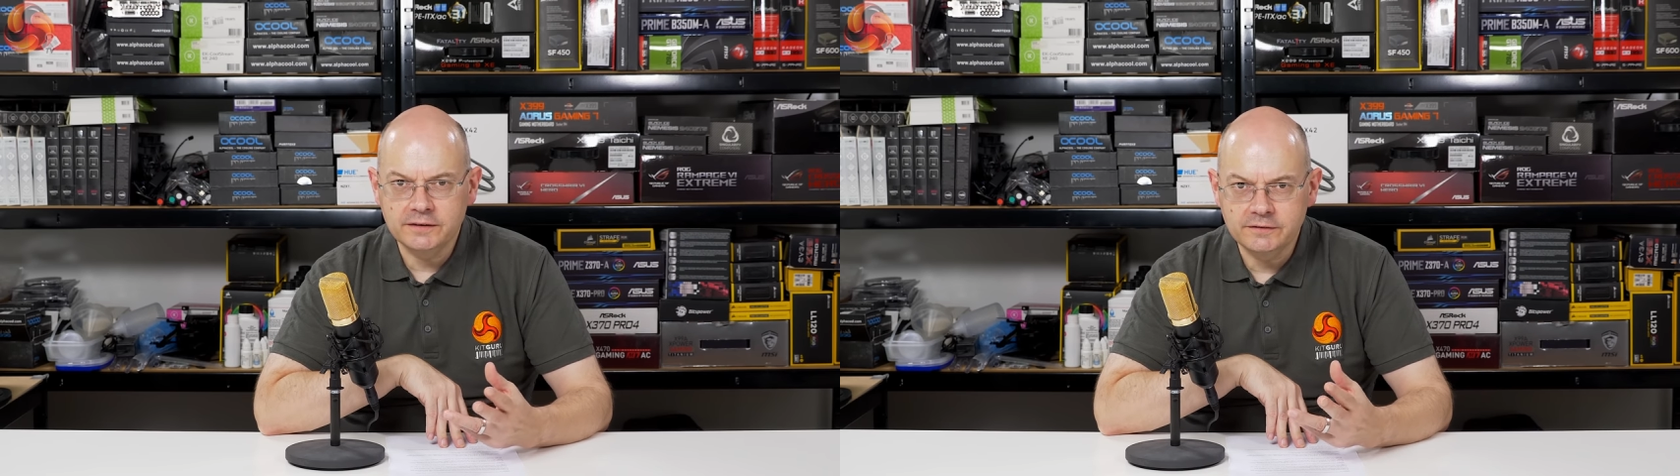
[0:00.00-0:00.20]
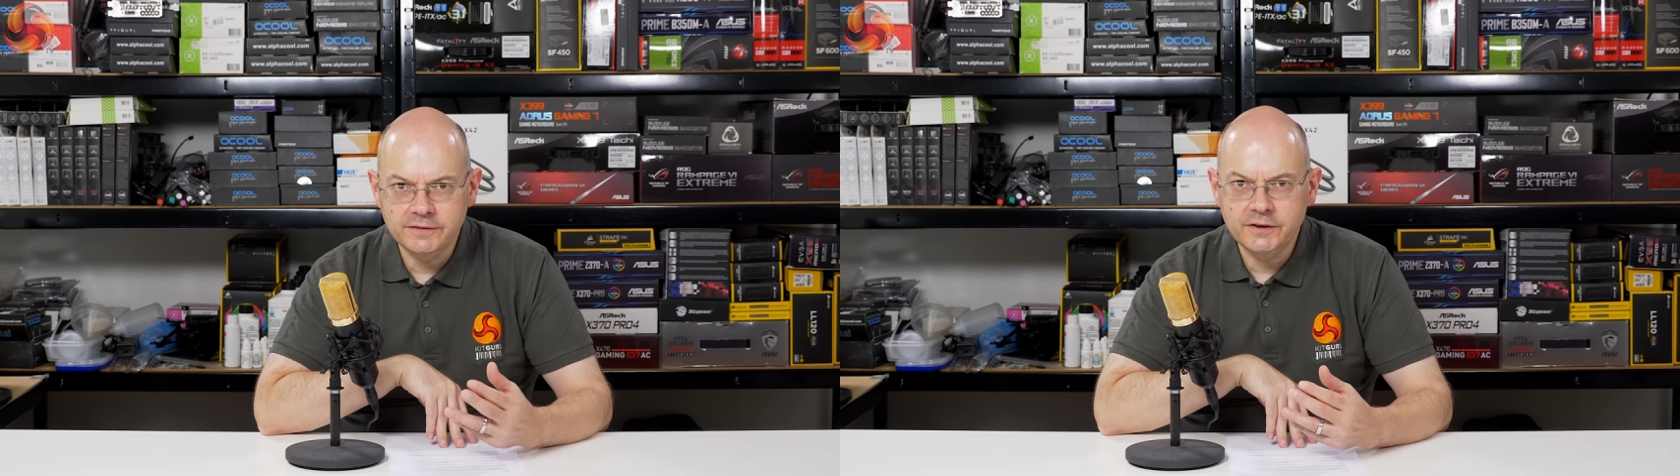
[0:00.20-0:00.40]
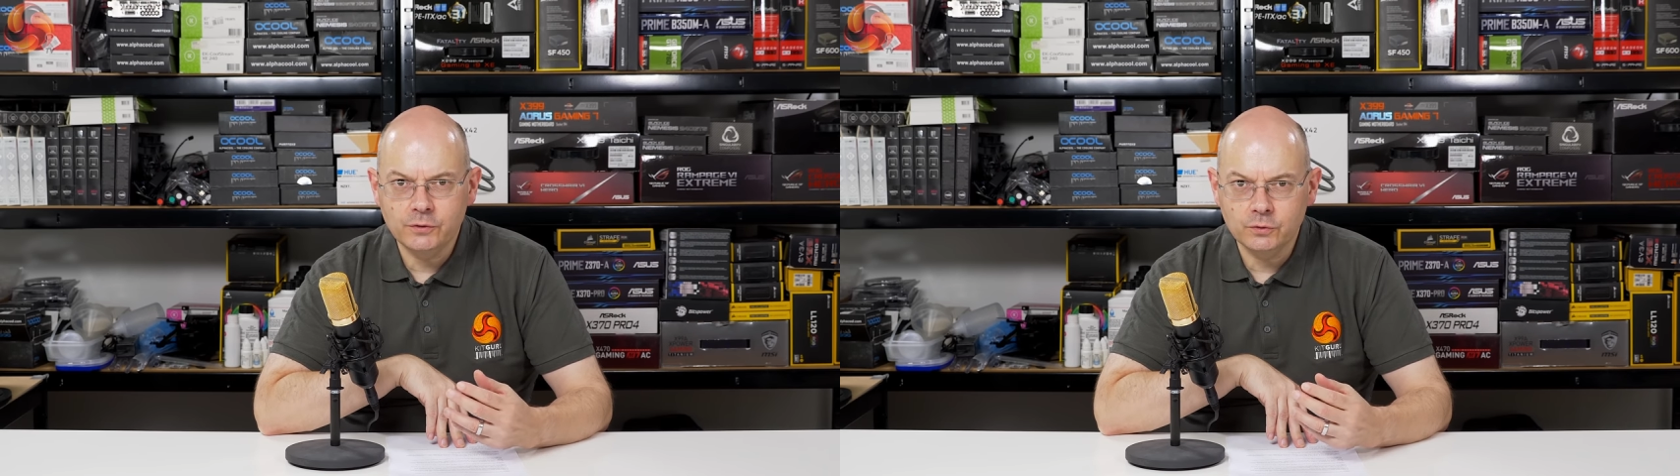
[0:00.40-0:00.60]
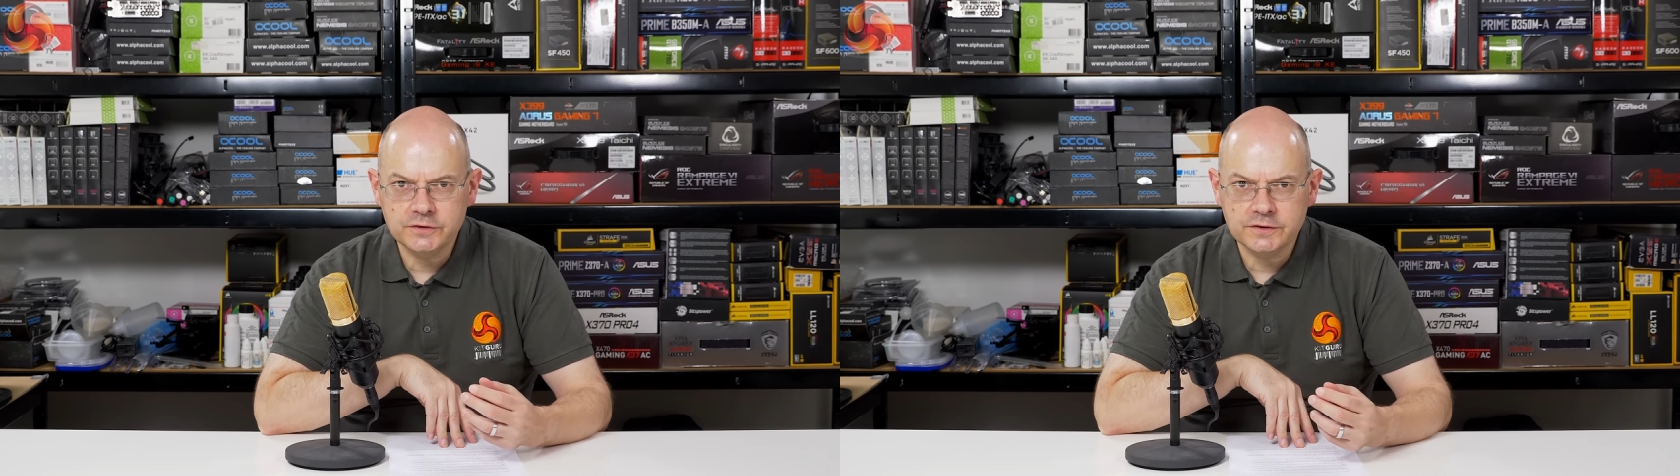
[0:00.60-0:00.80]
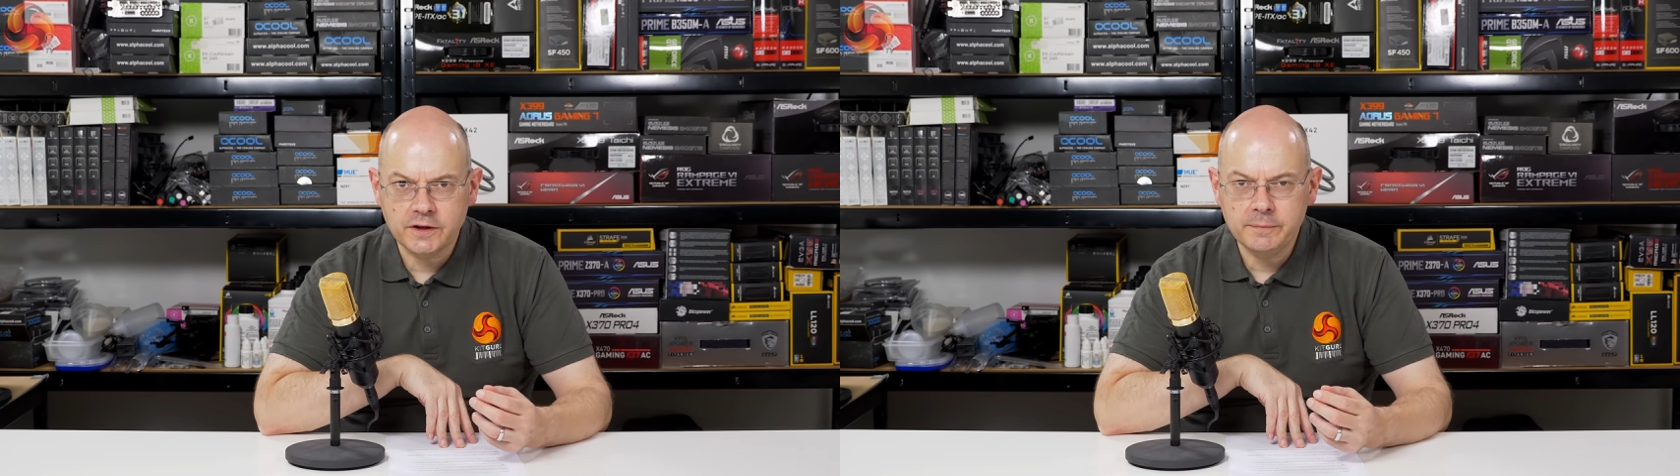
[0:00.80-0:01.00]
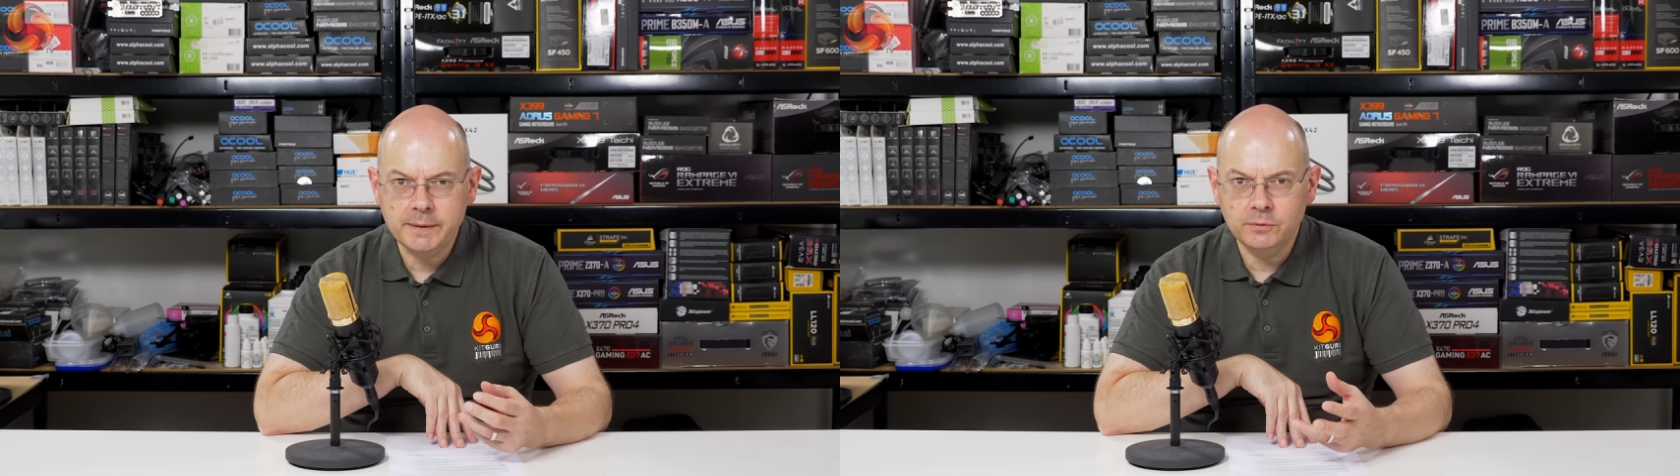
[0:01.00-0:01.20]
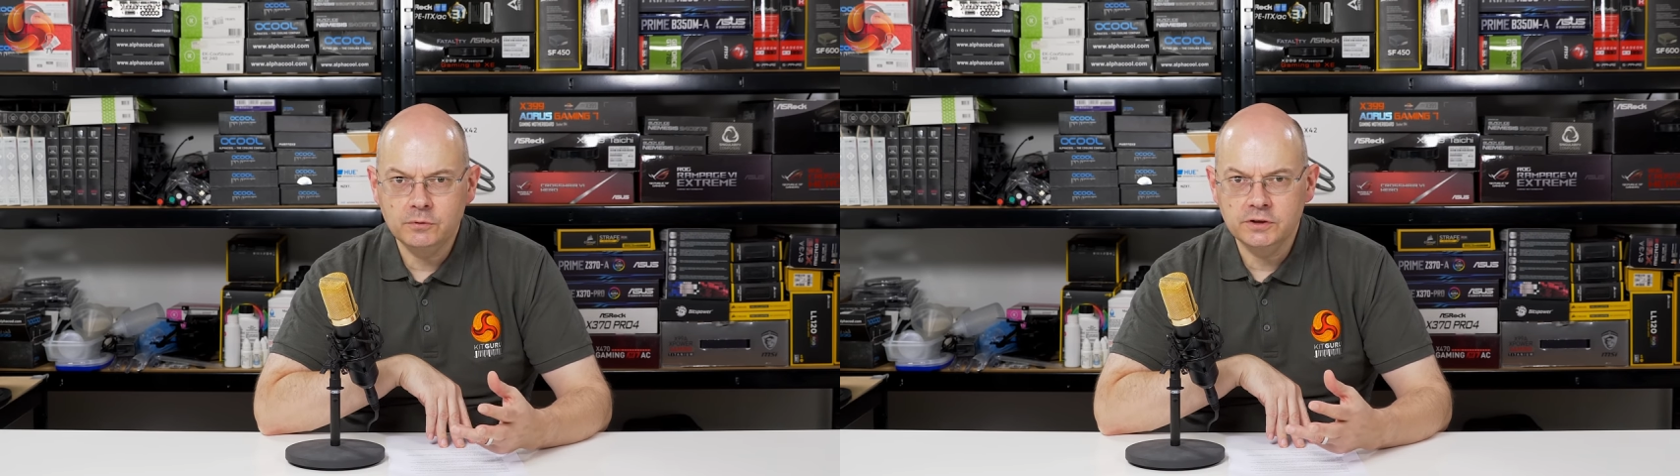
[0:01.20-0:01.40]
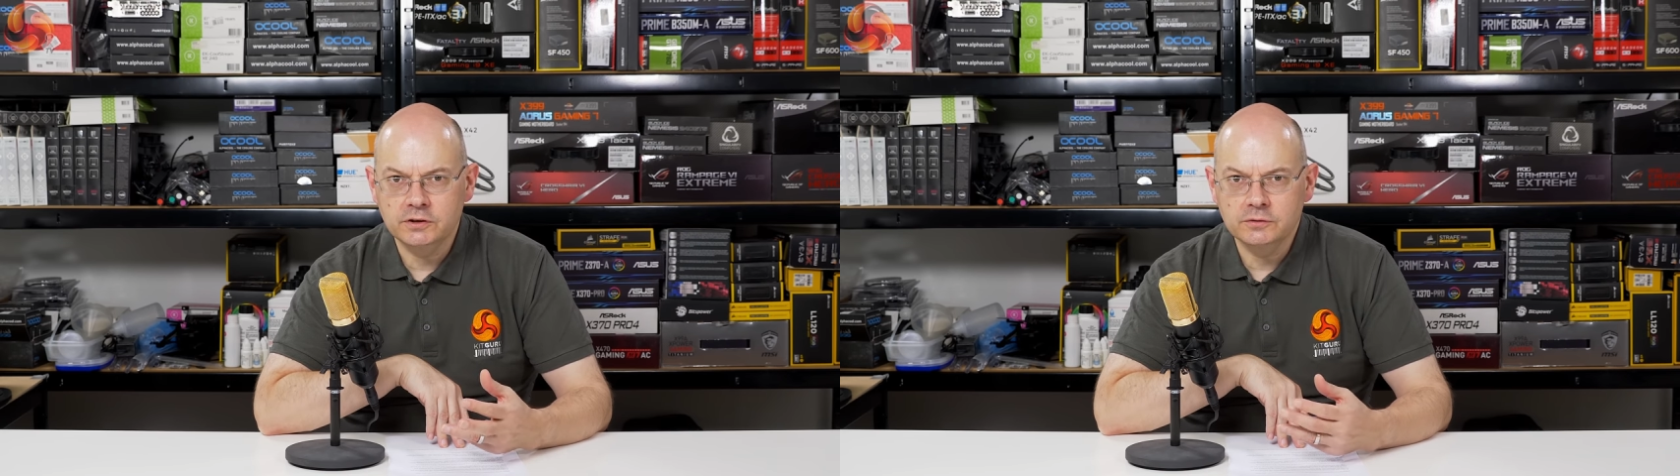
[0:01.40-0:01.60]
NVIDIA and all sorts of other
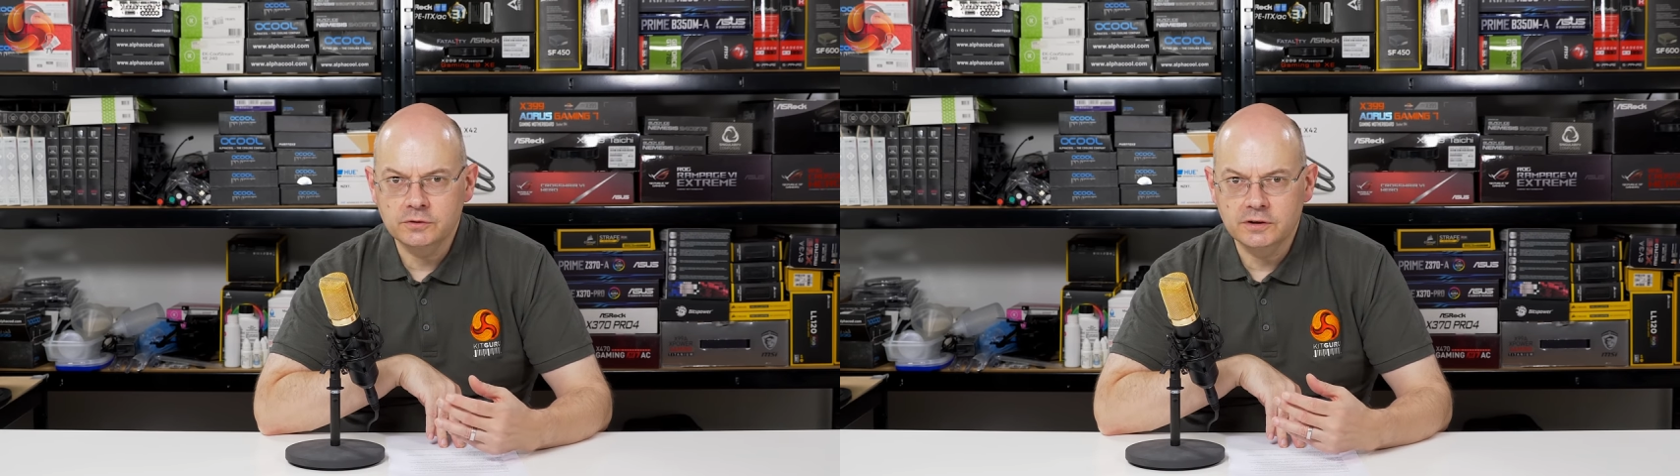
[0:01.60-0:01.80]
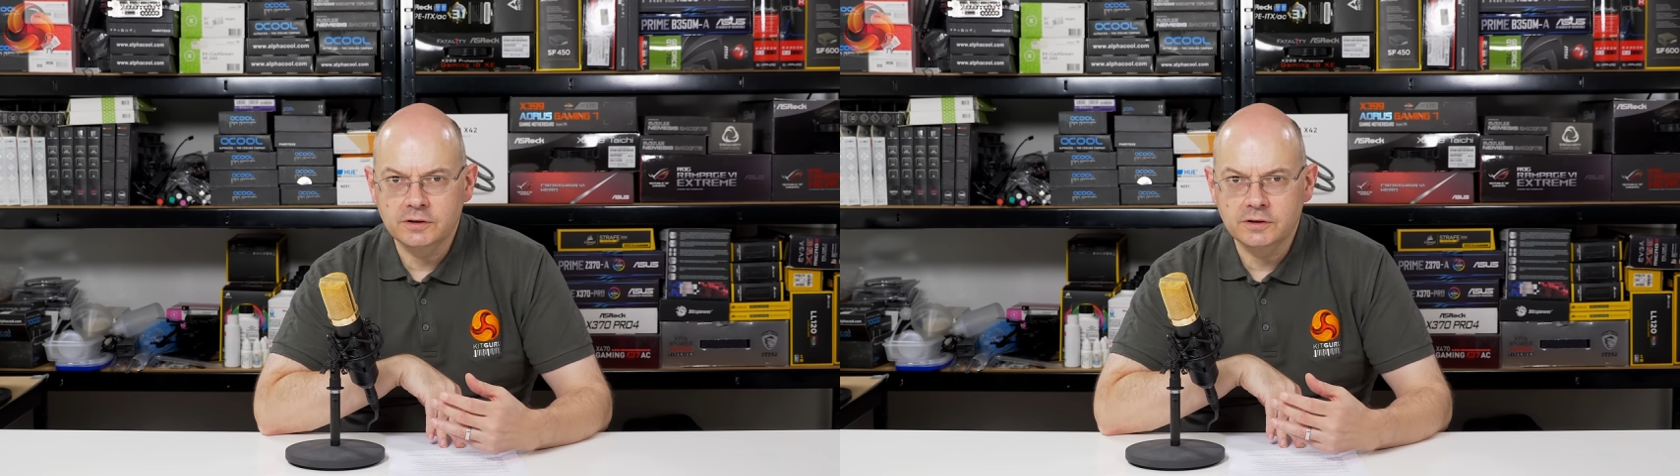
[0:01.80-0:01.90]
people, you know,